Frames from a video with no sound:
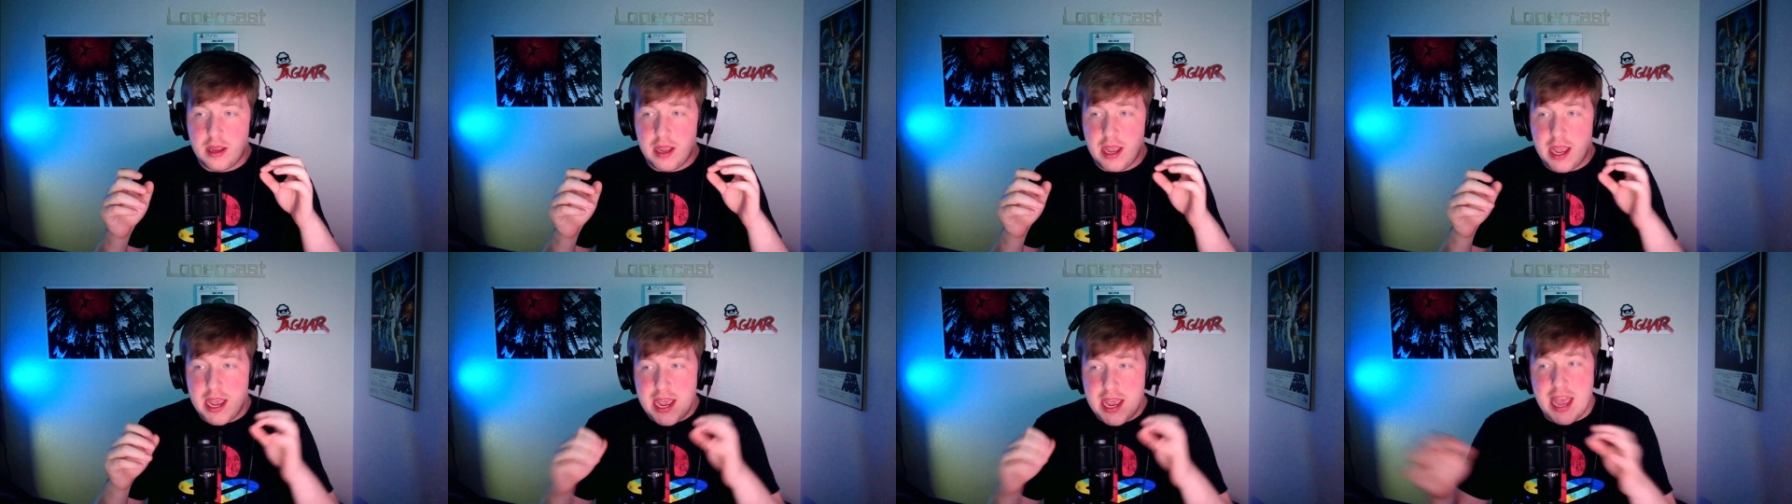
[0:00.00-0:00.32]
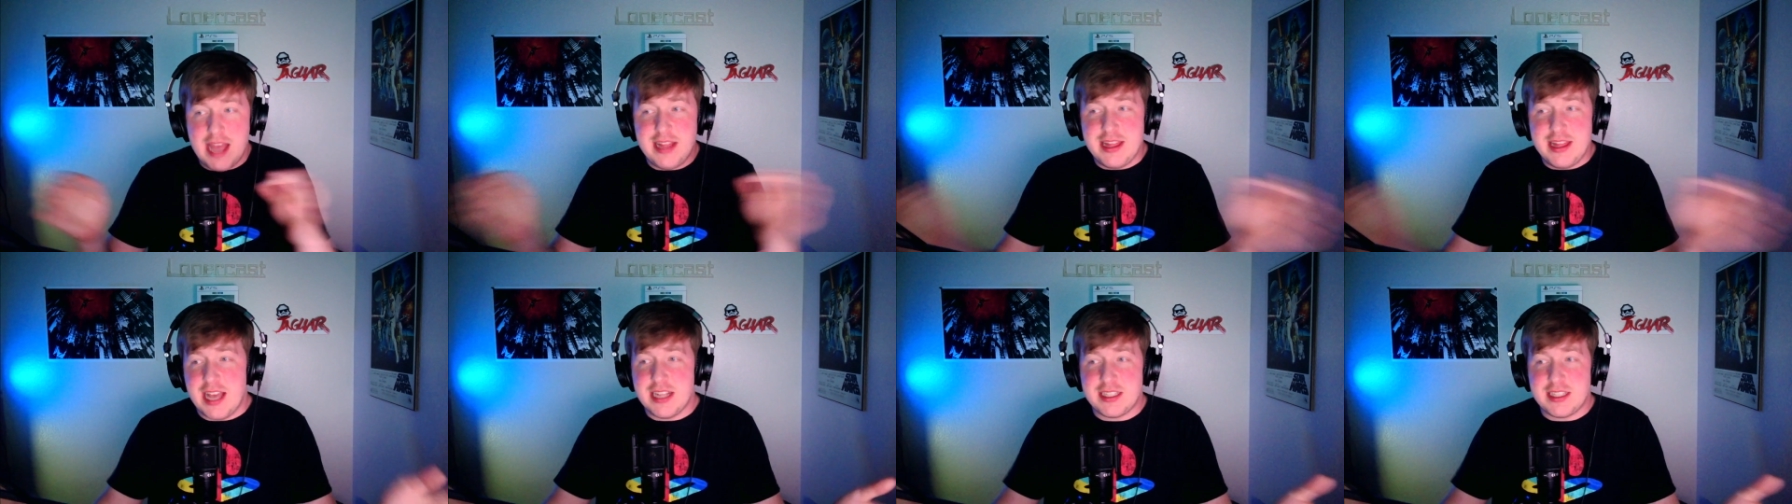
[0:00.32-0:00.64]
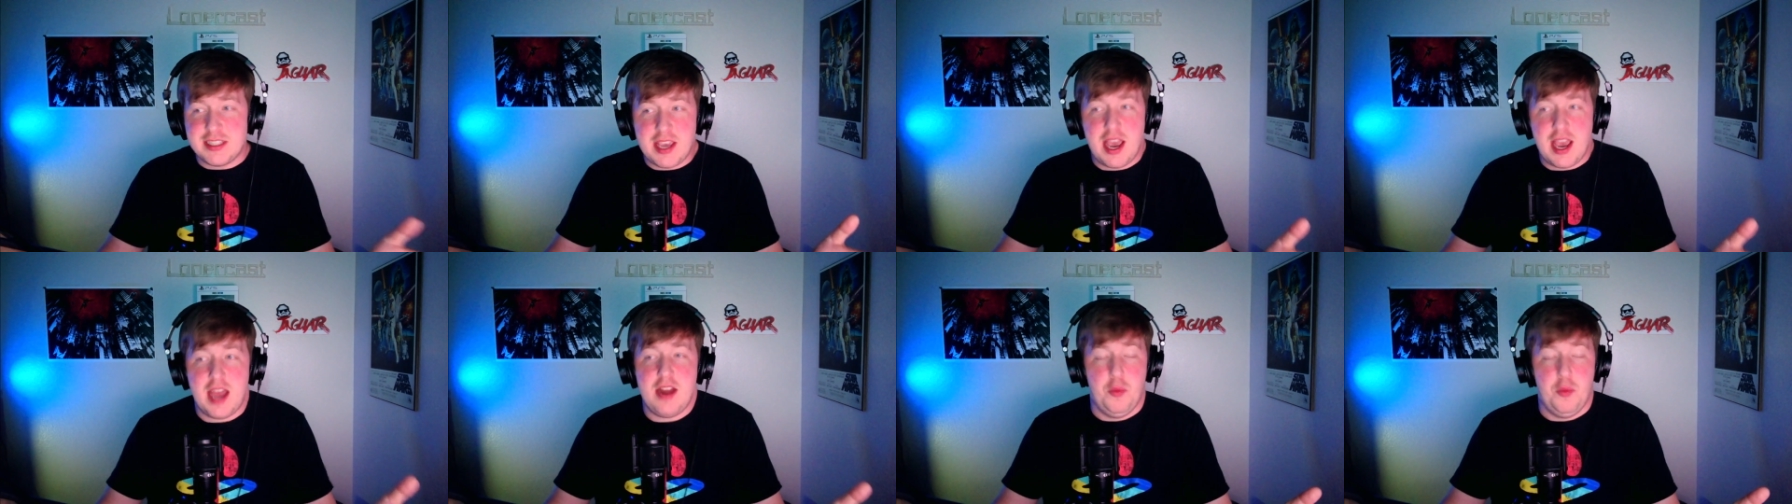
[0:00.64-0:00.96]
And that's
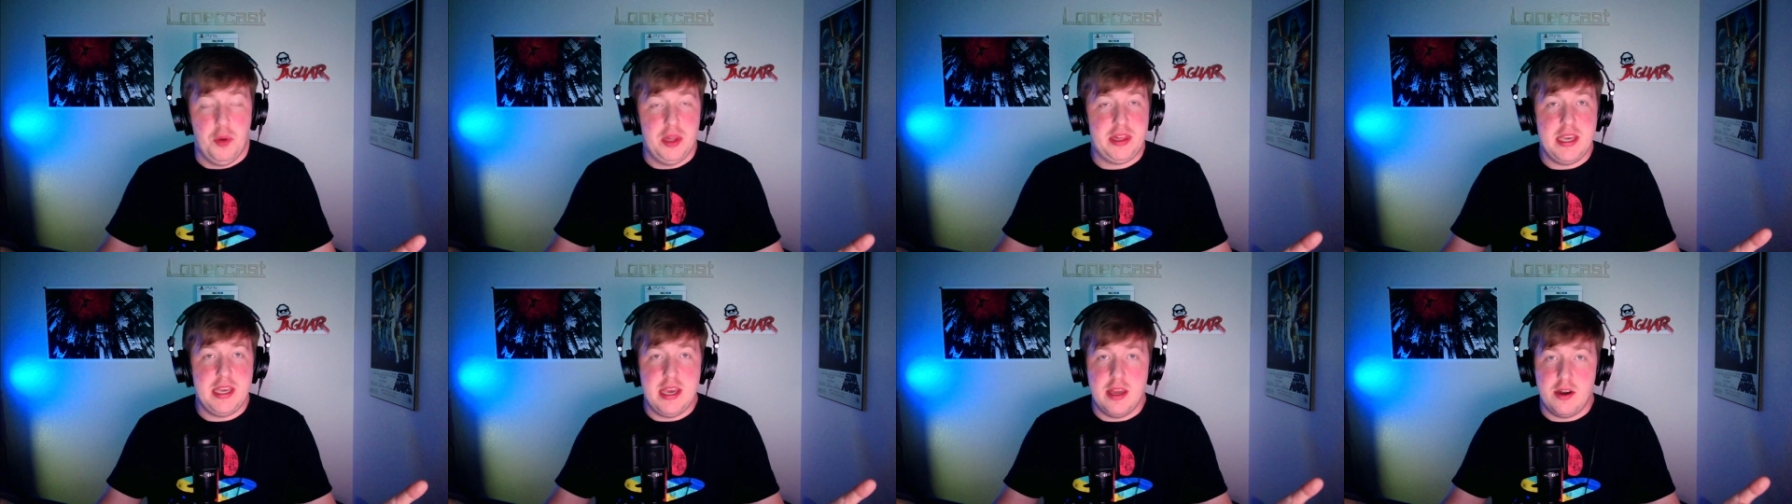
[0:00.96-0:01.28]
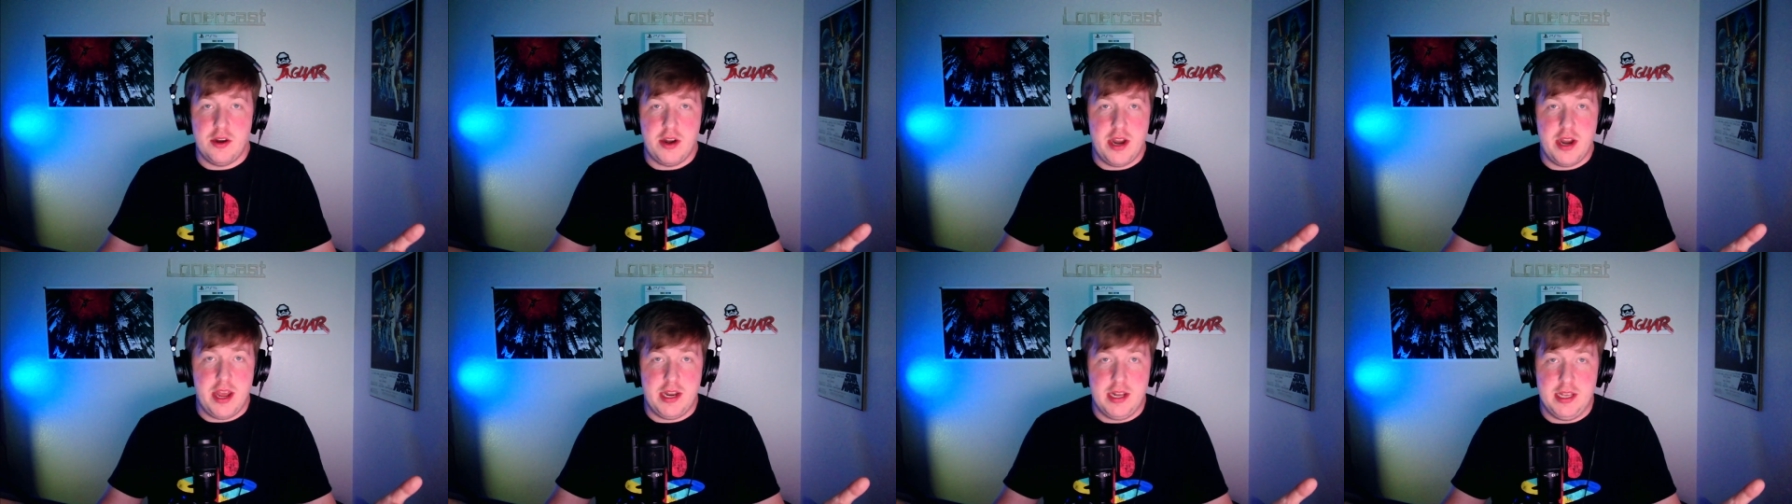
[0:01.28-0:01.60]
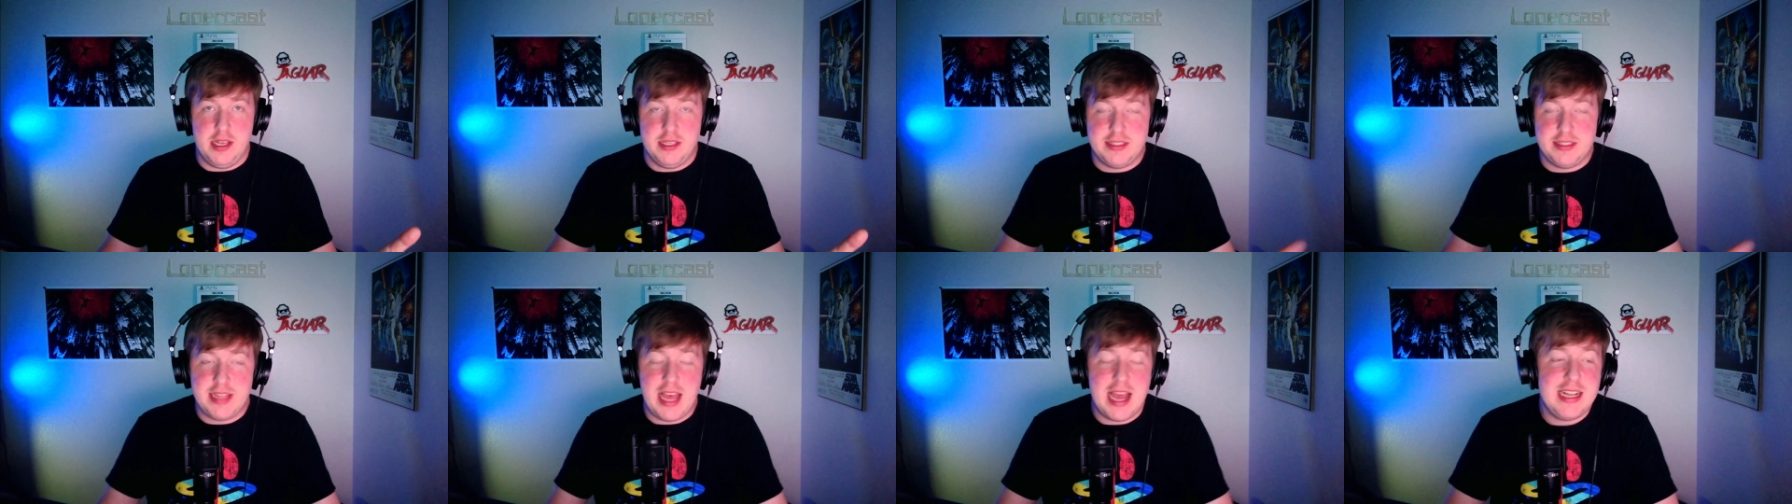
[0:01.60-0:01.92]
kind of what the internet
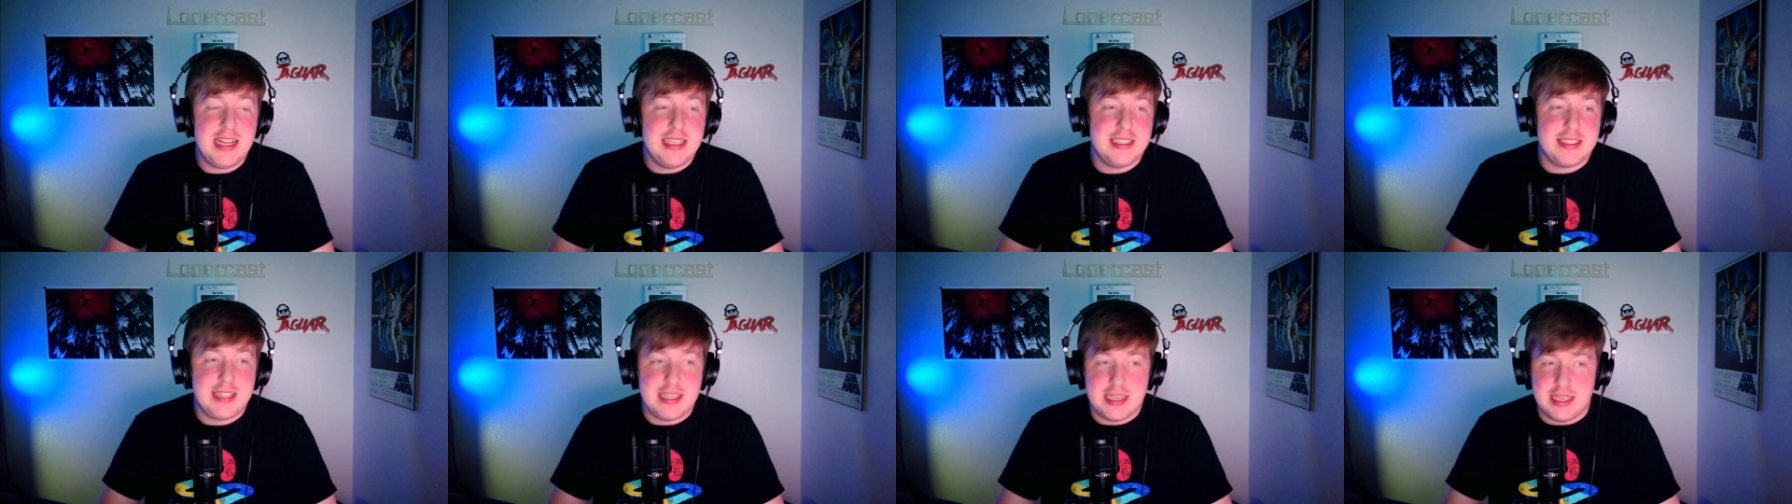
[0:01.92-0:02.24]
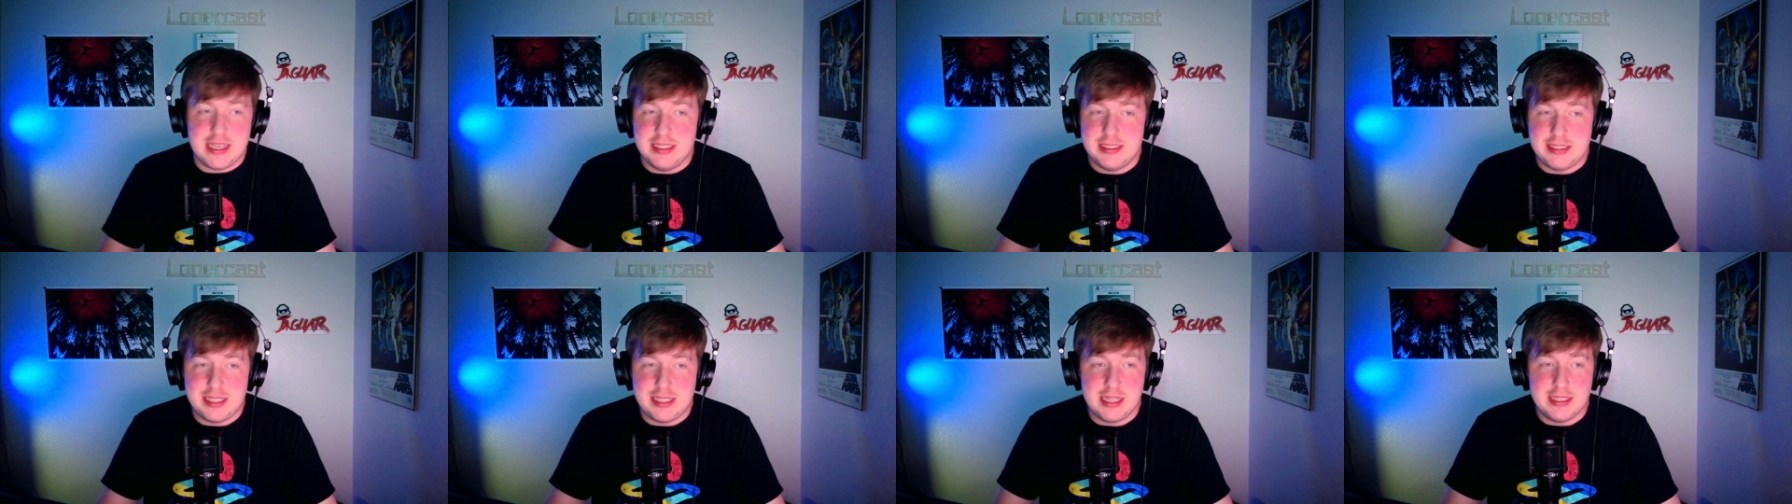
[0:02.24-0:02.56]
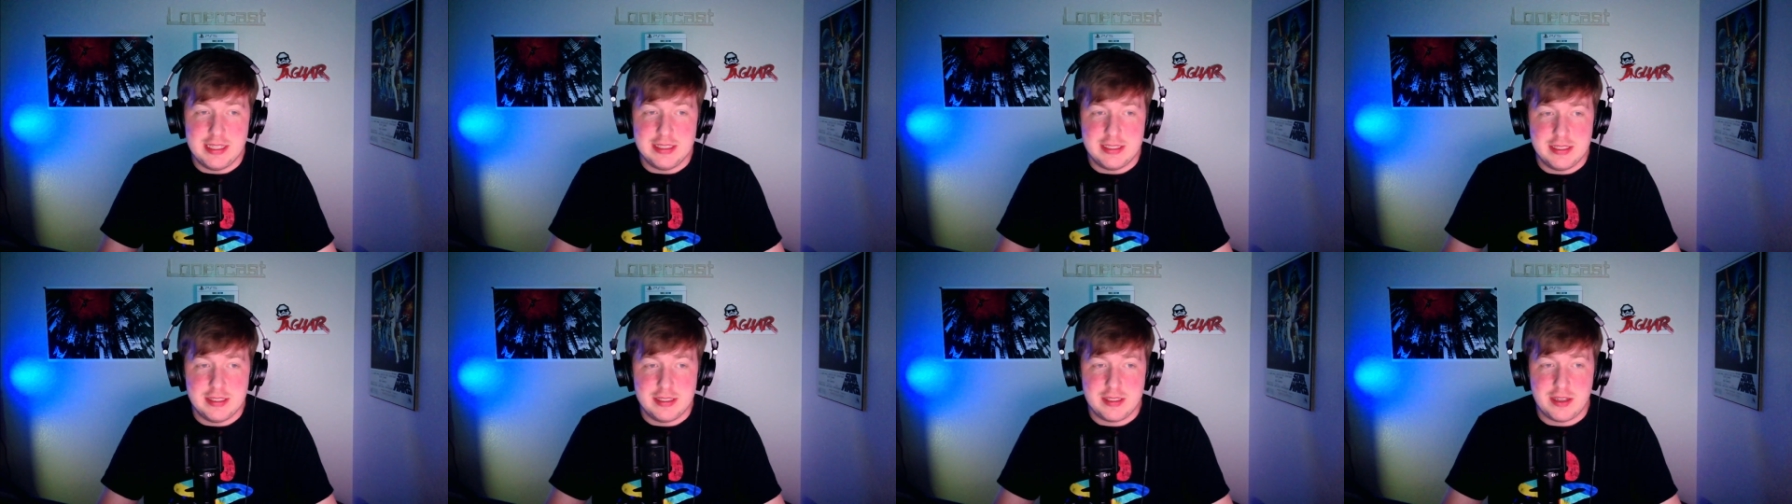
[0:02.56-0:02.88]
is. That is the
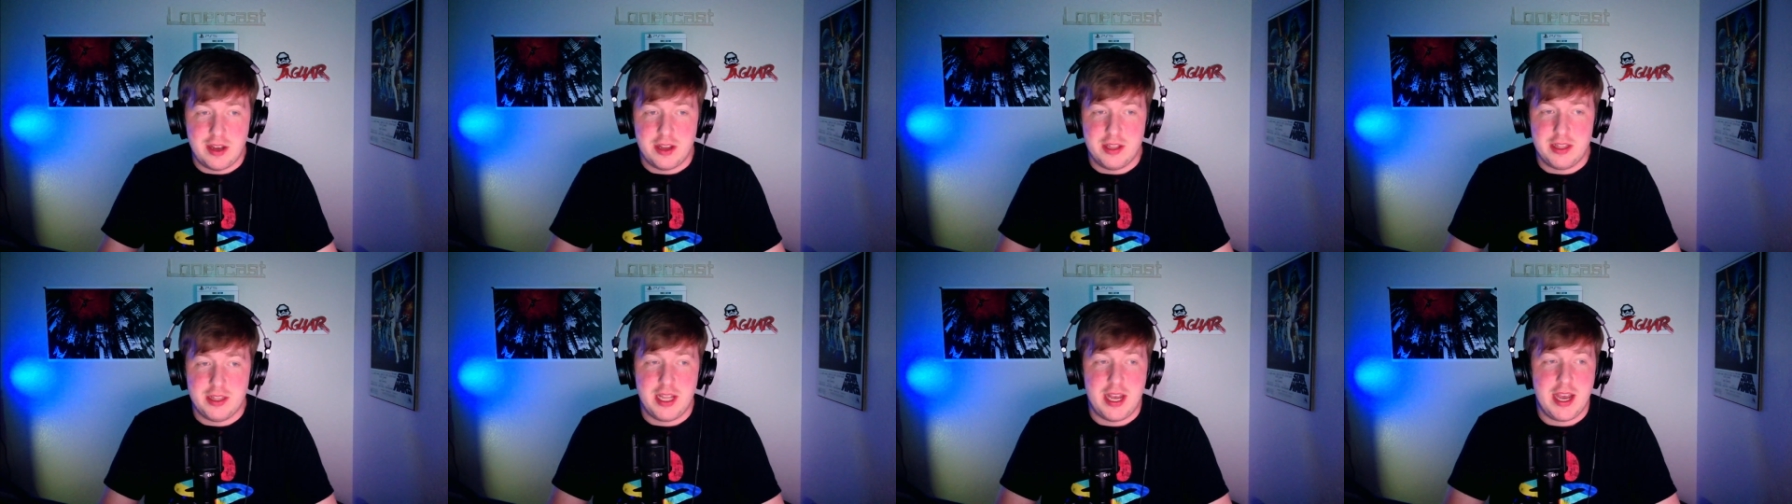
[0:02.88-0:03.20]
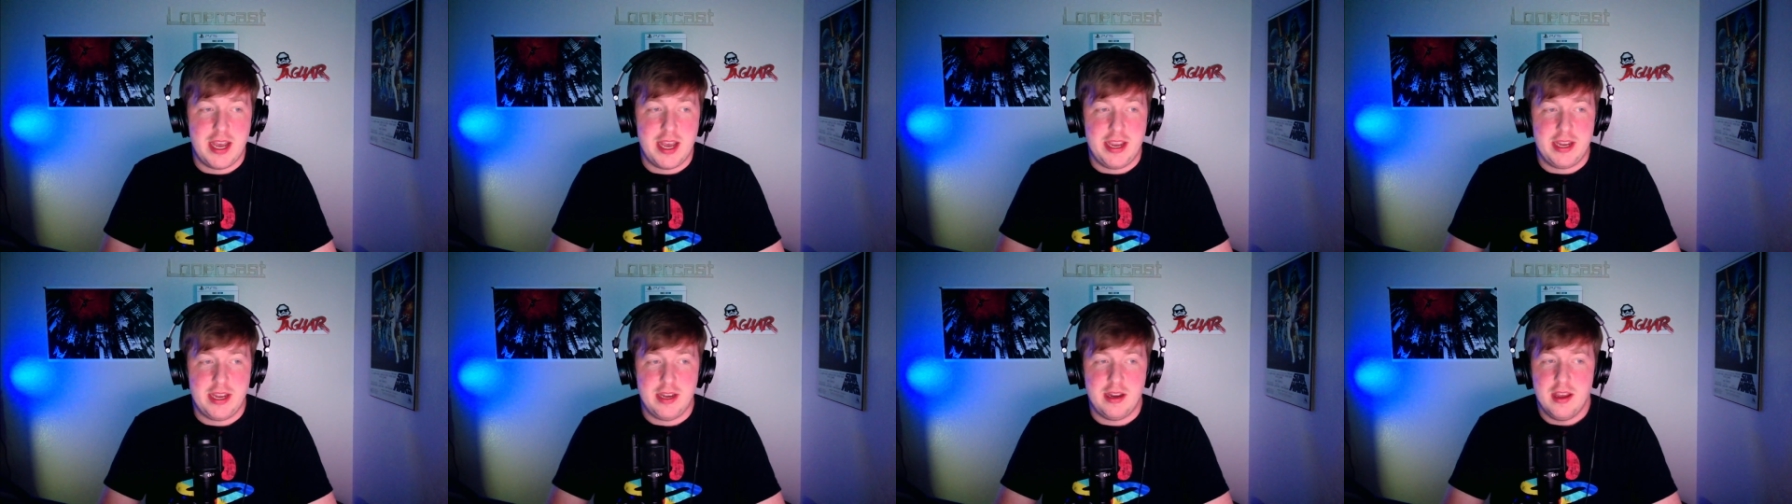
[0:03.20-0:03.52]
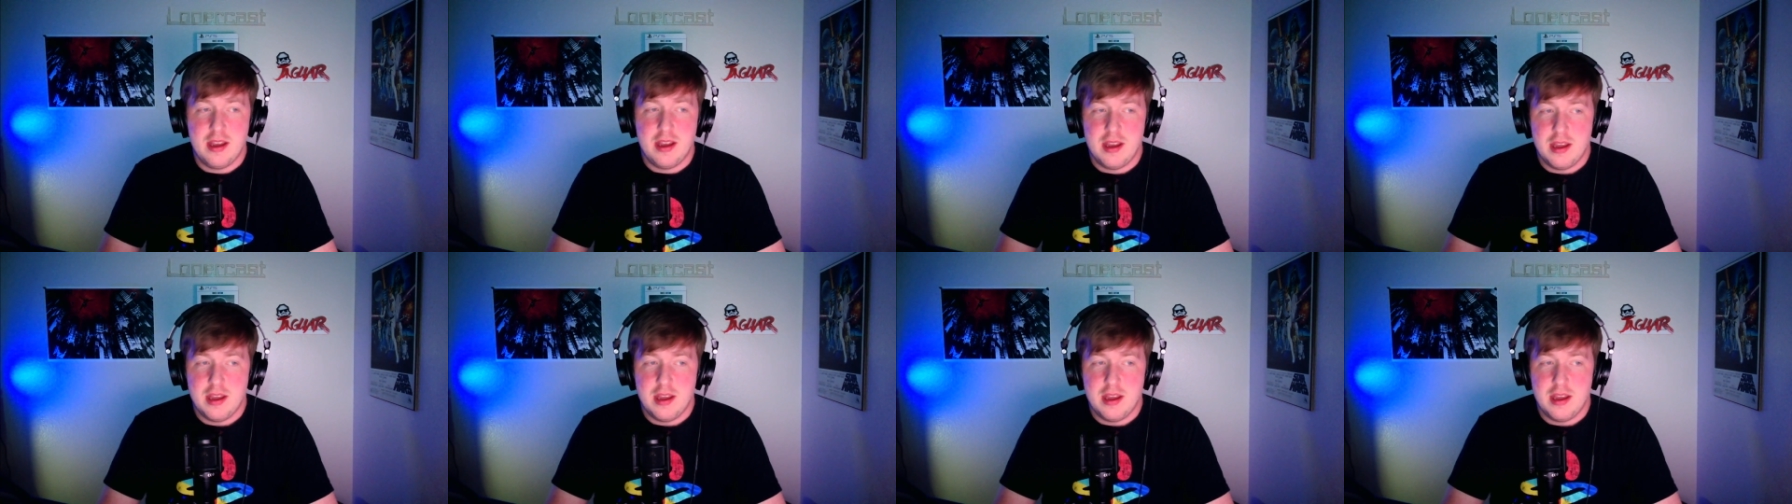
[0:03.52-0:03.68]
consensus online.